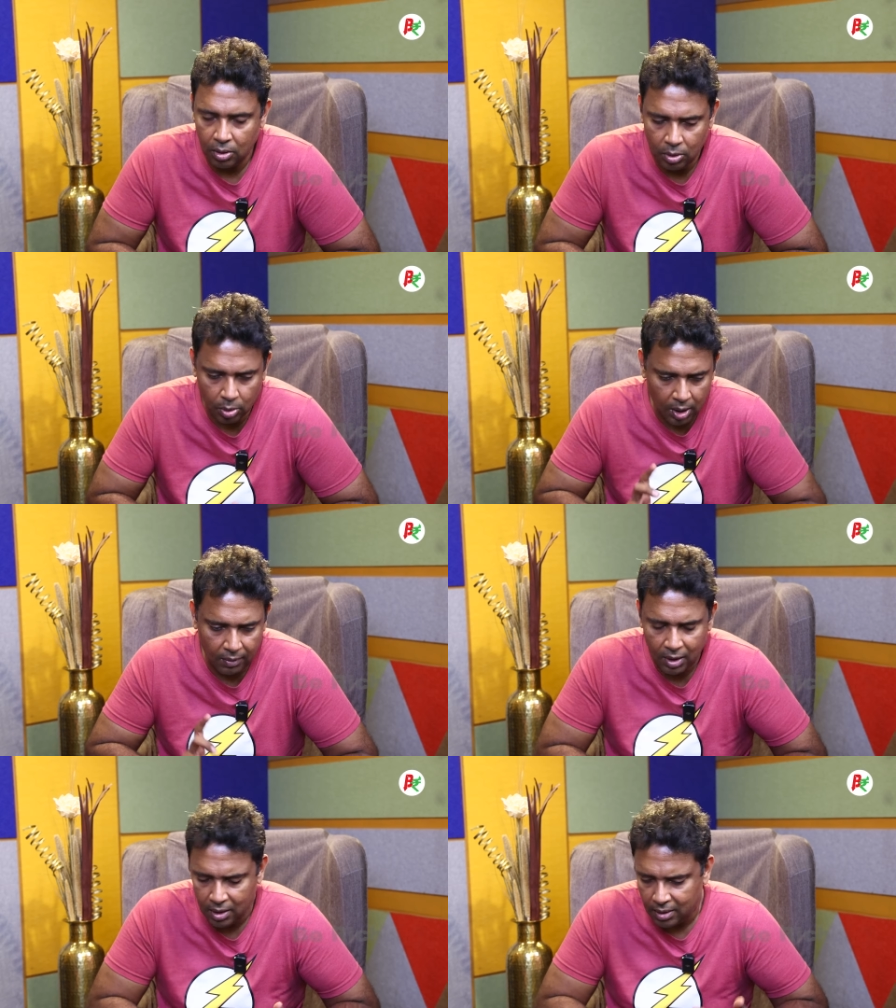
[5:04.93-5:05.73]
you don't have
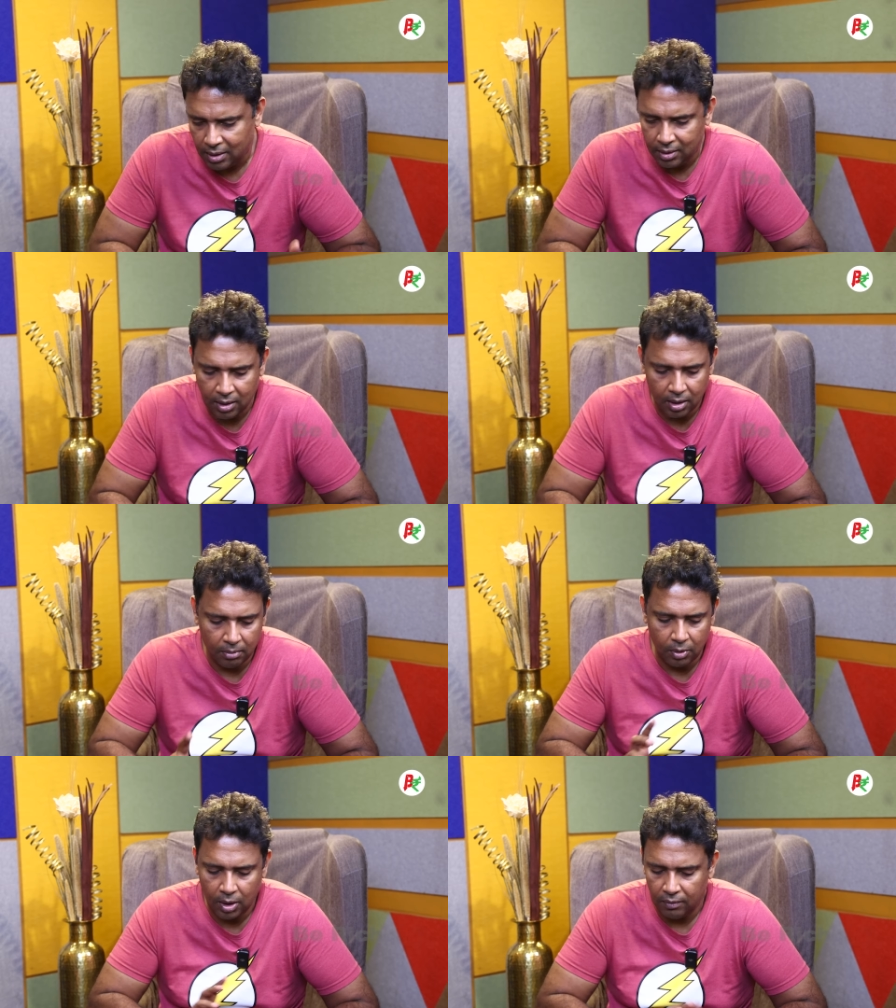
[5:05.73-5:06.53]
any rental
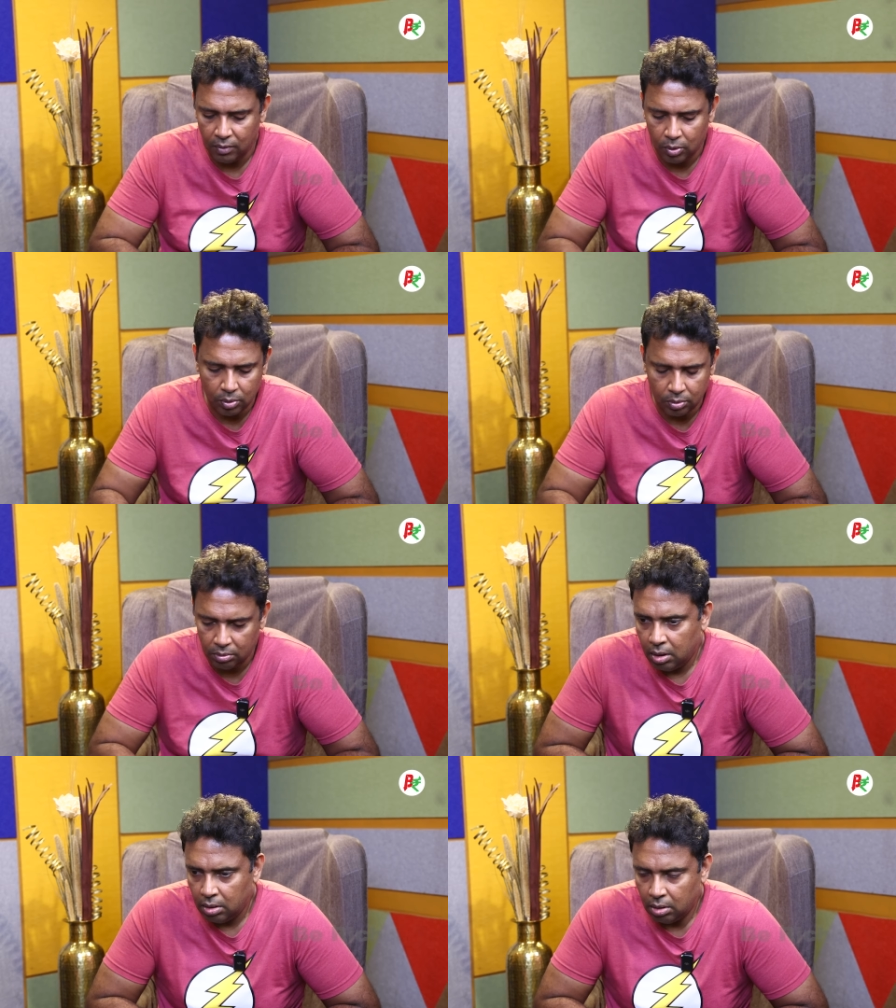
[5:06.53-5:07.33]
income, you have no
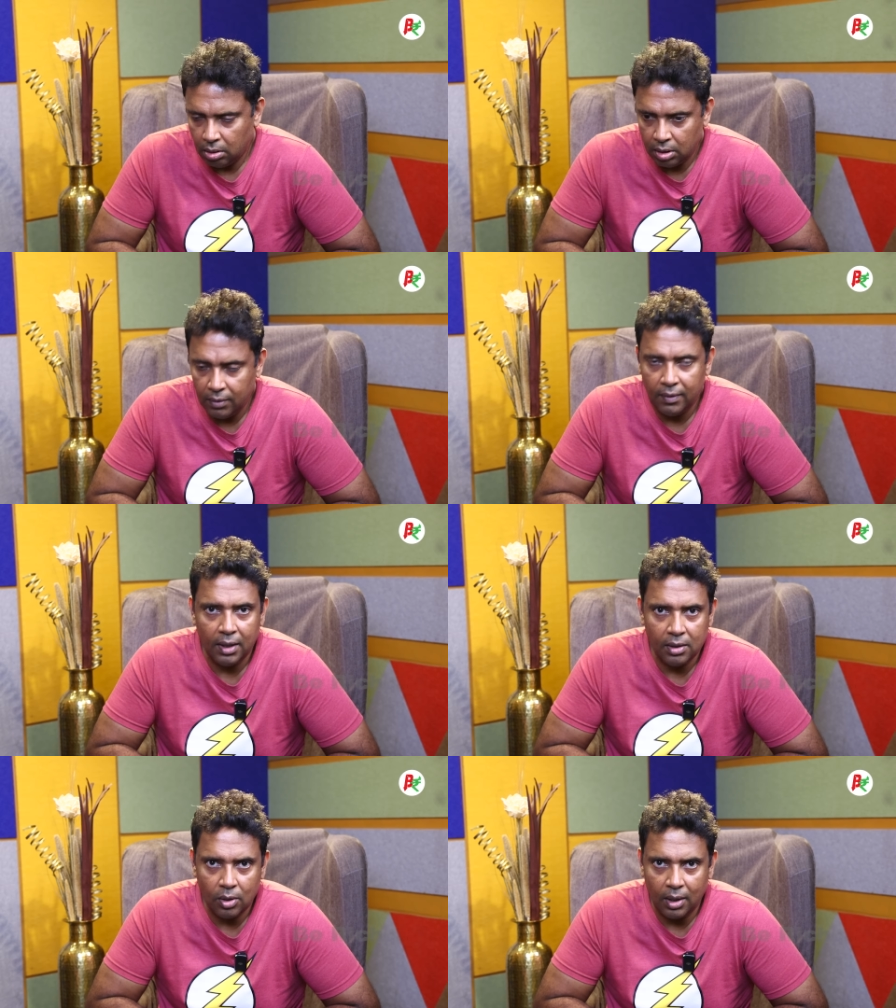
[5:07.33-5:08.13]
uh,
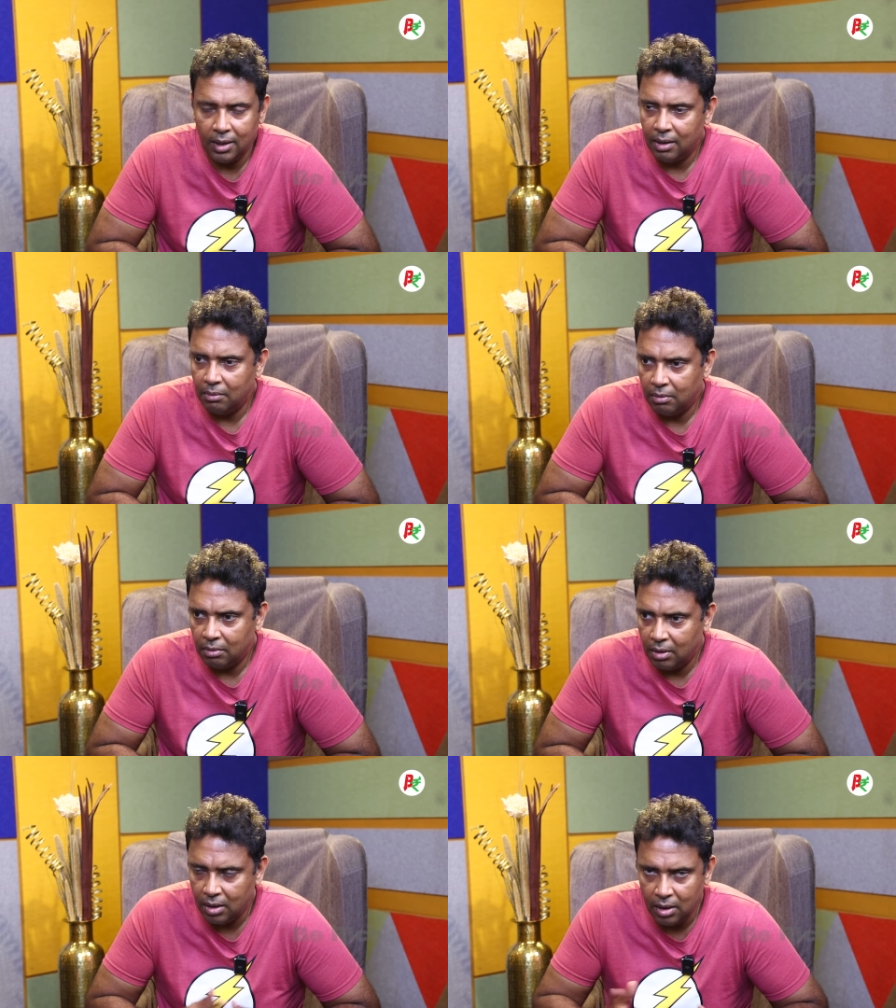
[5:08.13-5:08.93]
dividends or
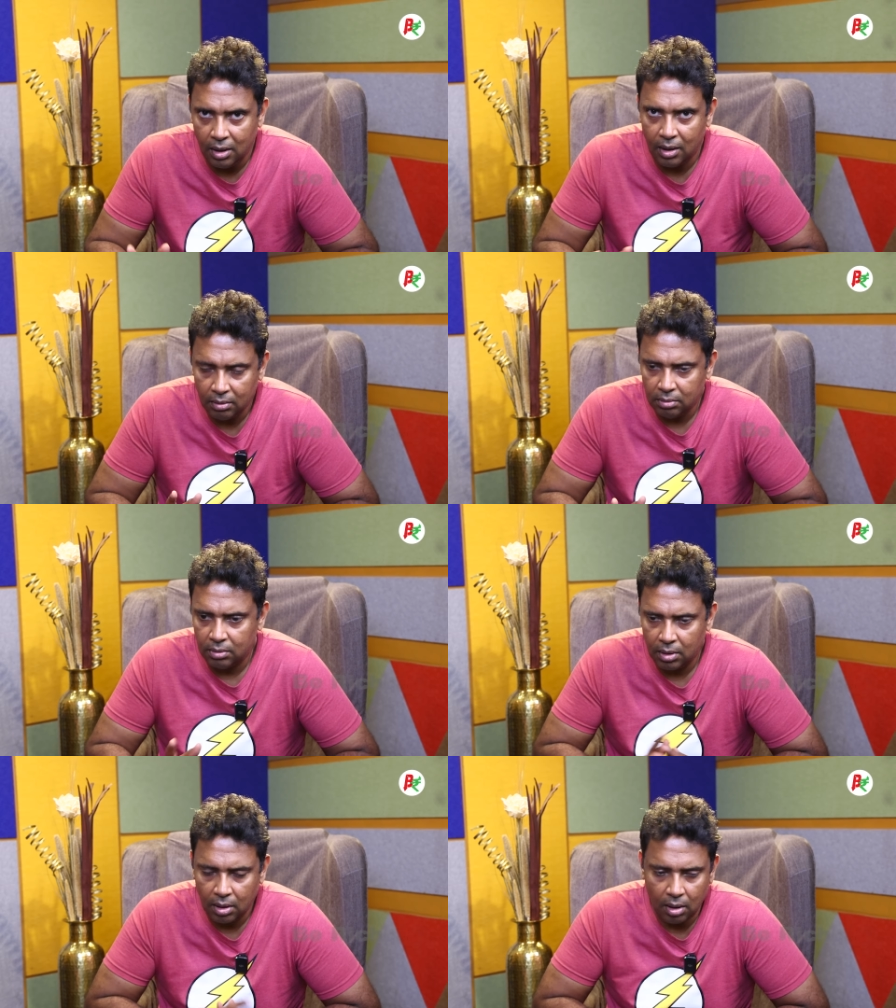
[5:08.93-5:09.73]
anything in India,
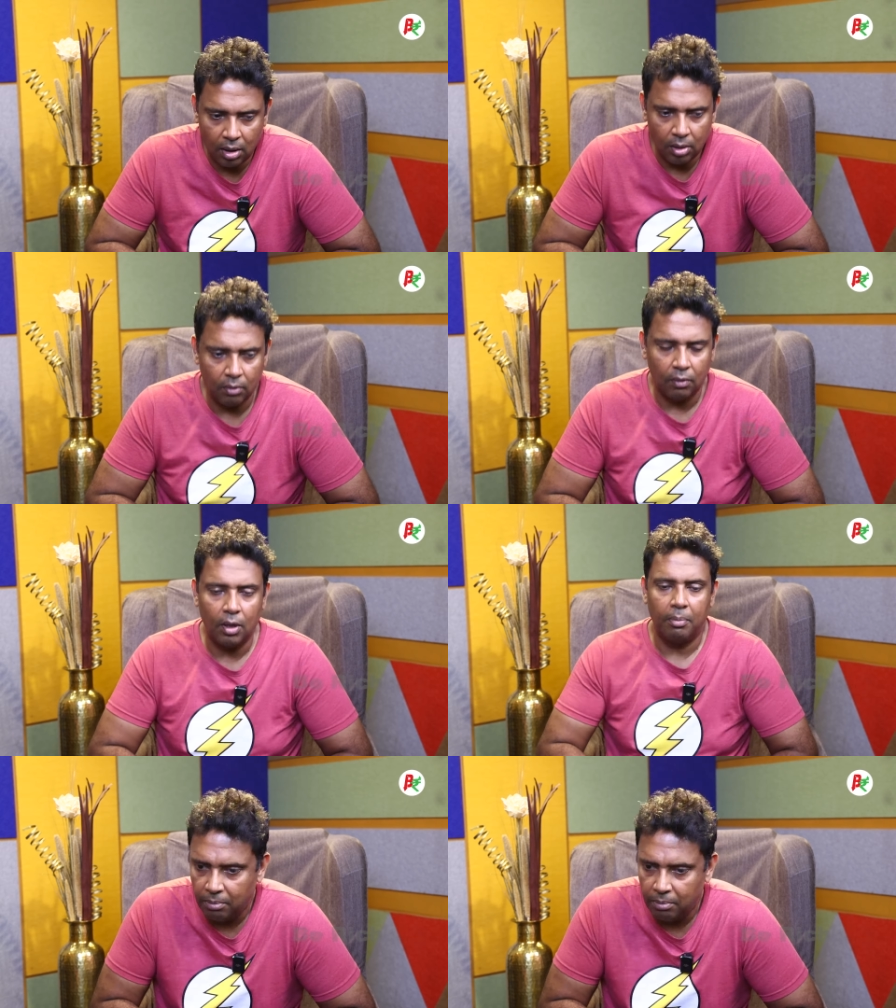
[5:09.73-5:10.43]
and you've got